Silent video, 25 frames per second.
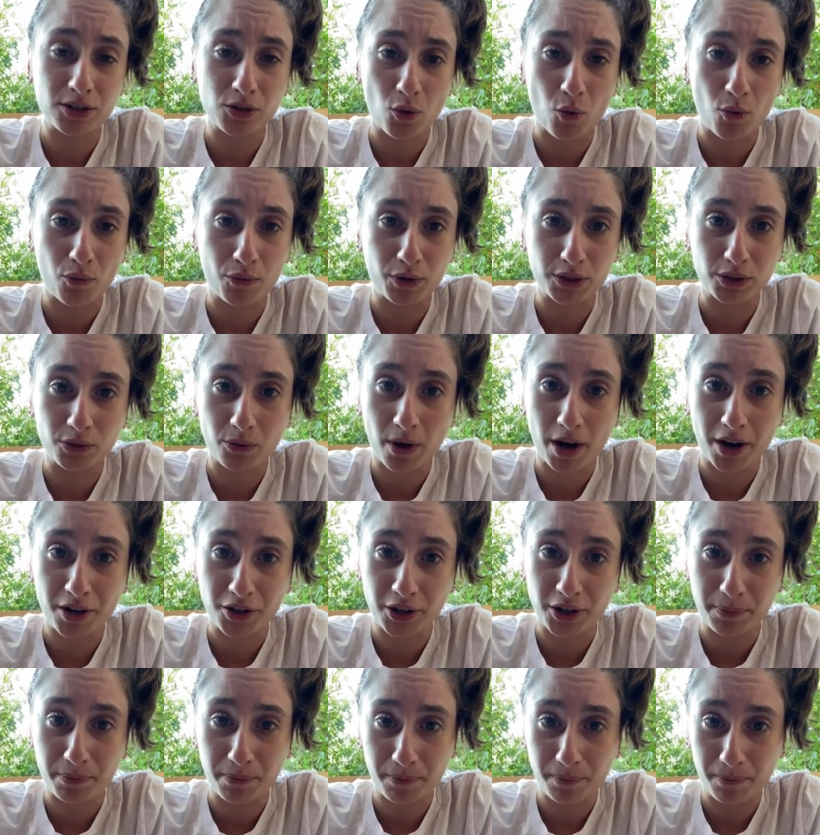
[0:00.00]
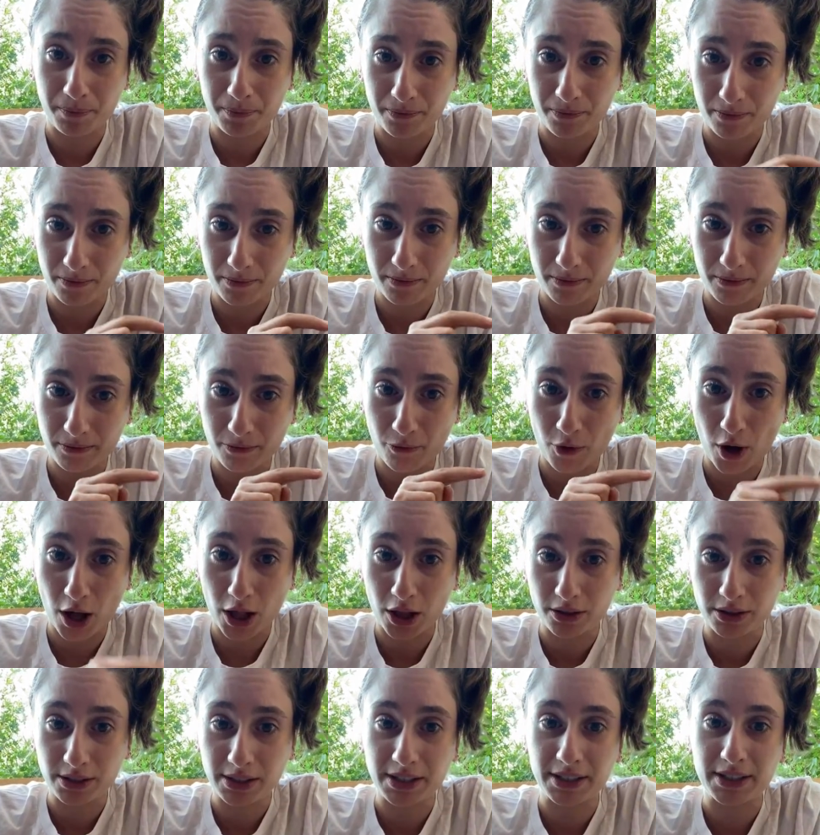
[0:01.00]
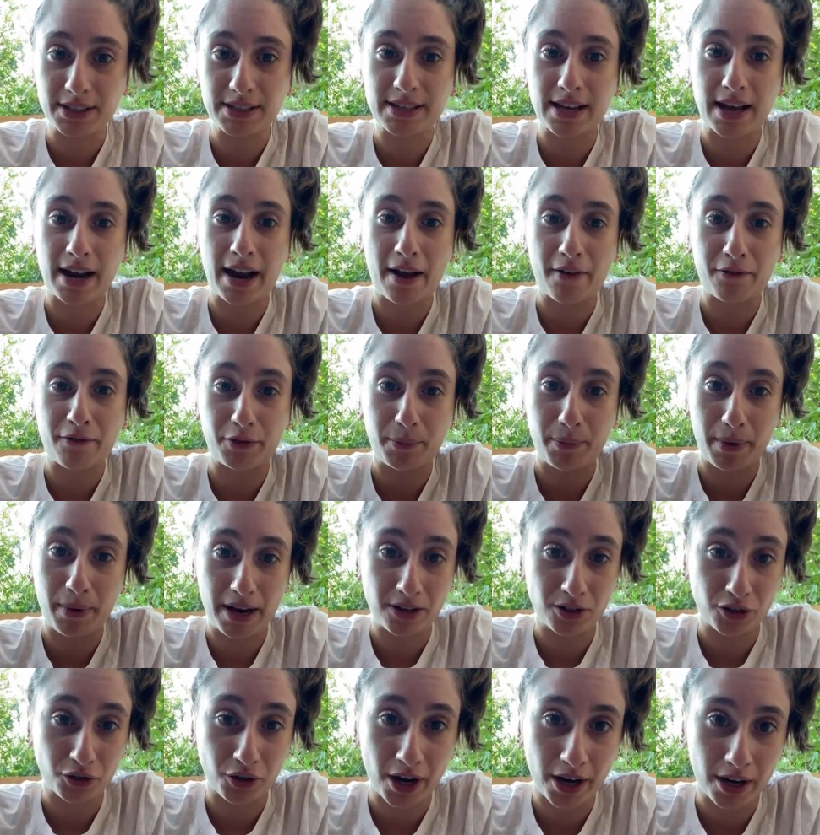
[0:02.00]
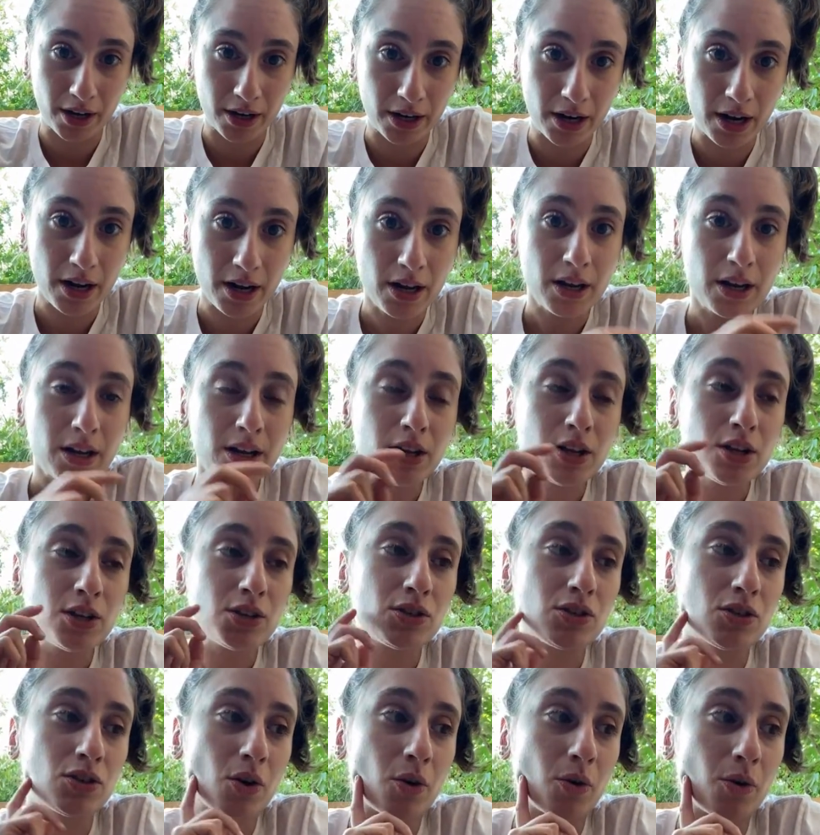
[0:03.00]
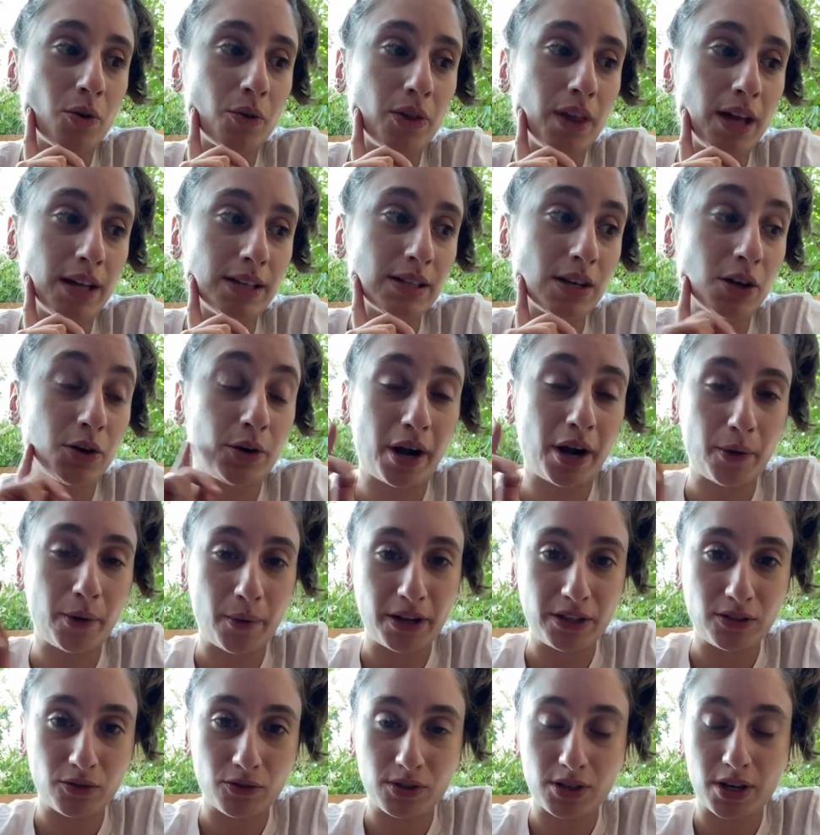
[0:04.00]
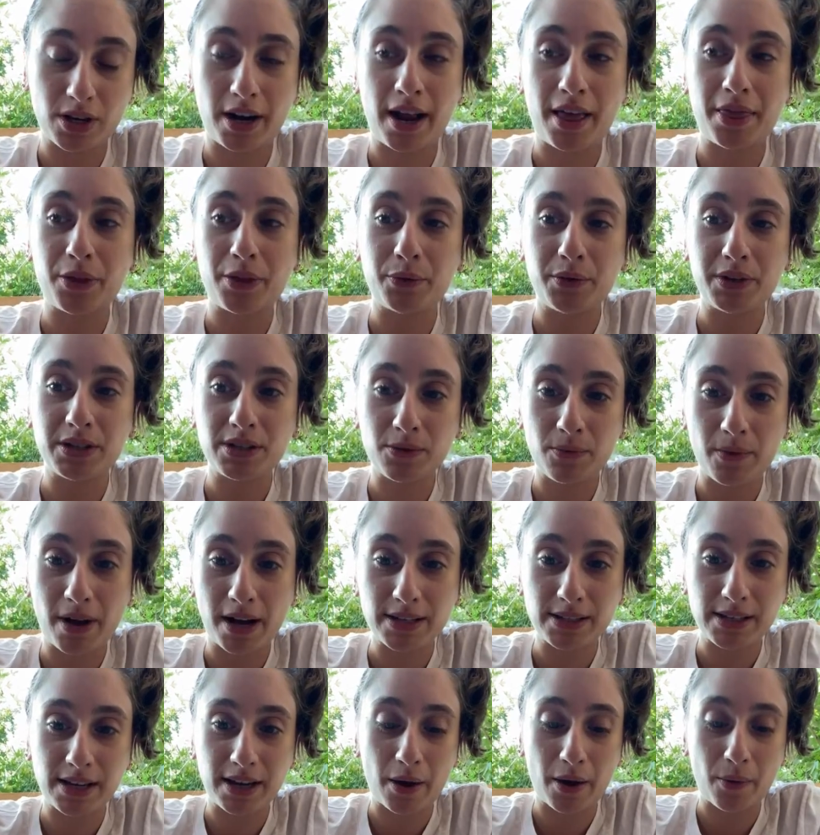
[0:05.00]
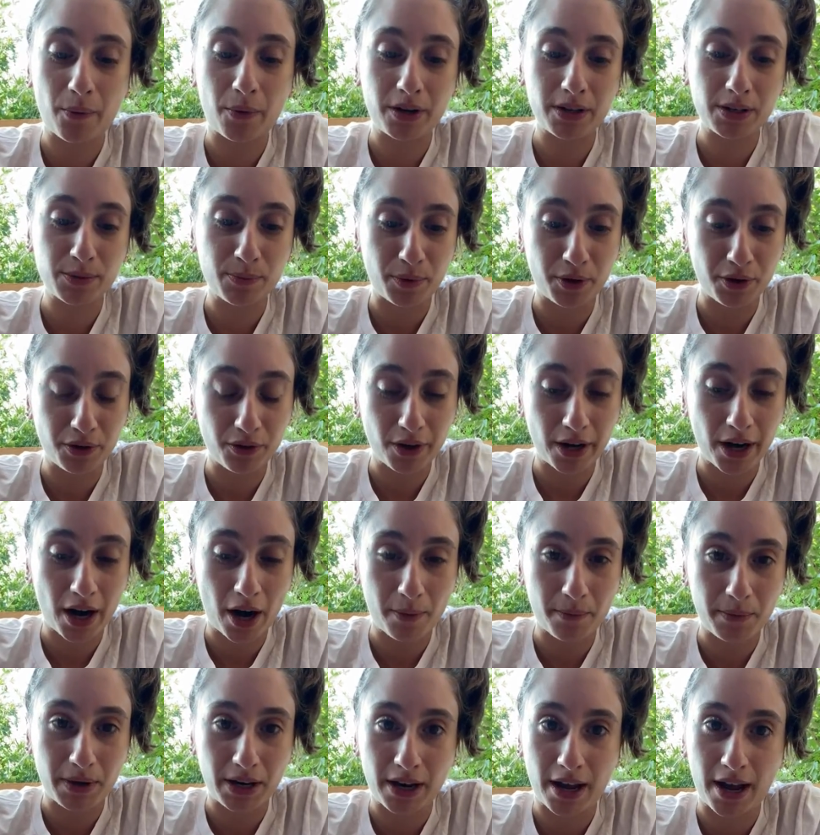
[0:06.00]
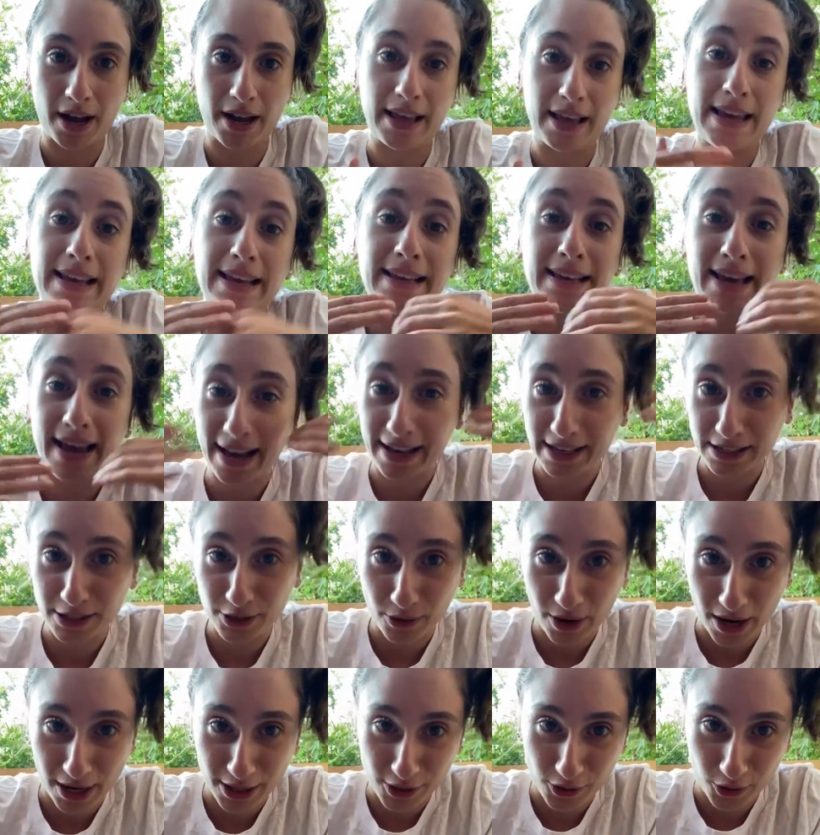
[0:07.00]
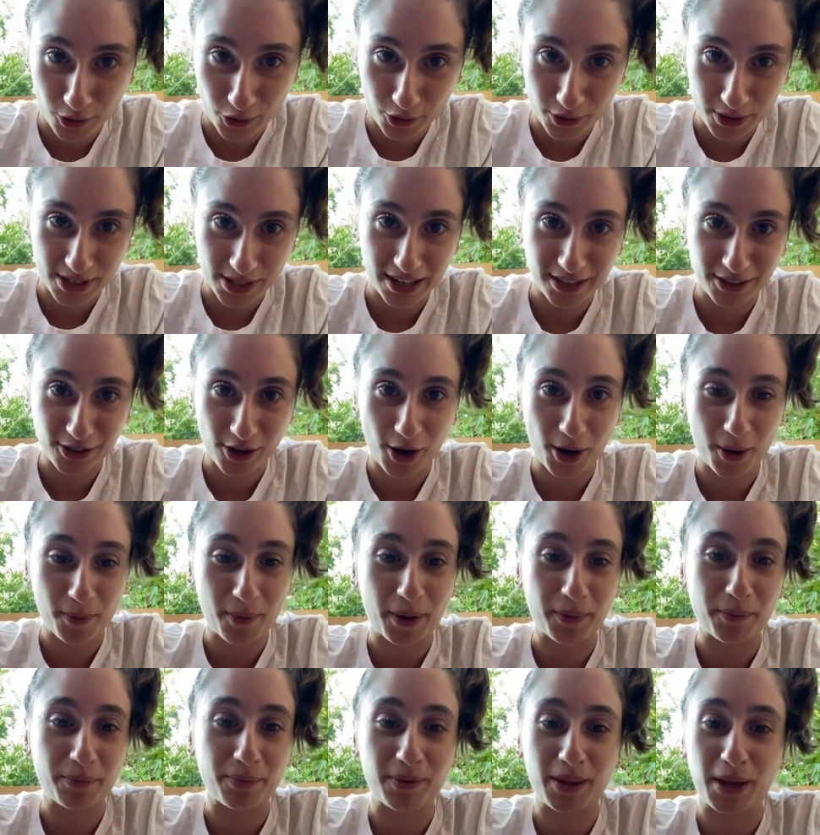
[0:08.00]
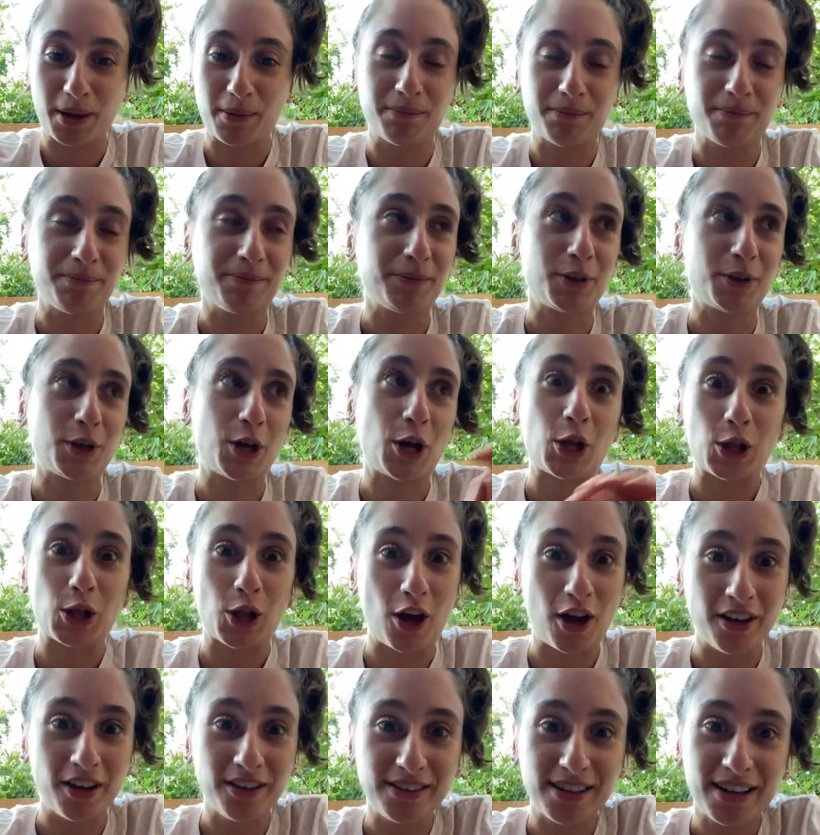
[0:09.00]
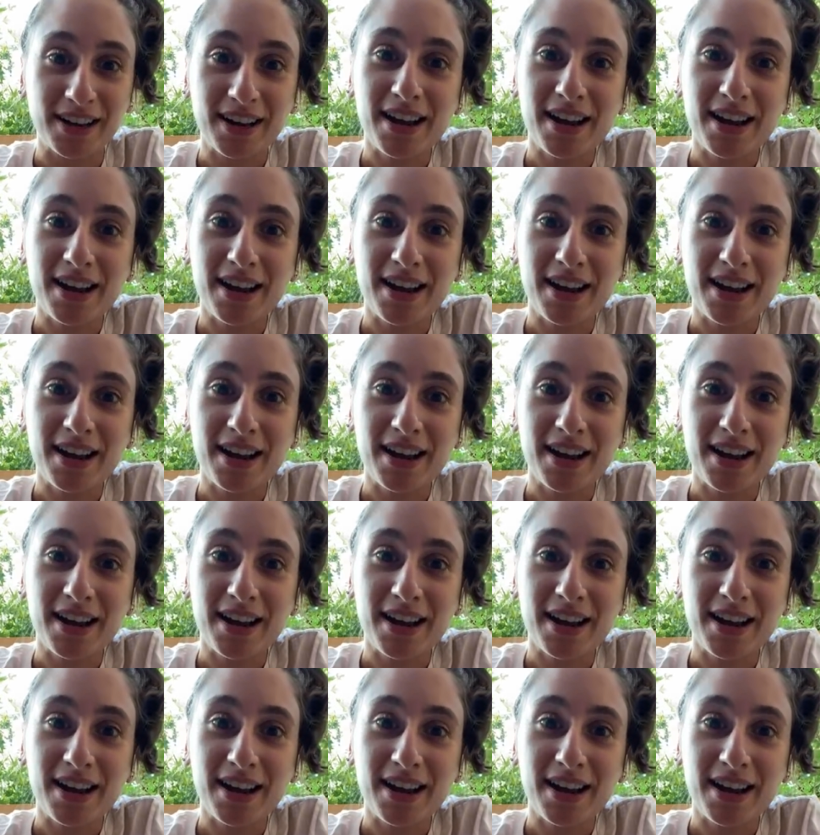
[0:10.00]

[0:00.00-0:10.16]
over 200 volunteers that have repatriated, so that's a great way to start. And the reason why I say that, what is Birthright Armenia, in case you guys don't know, because I talk about them a lot.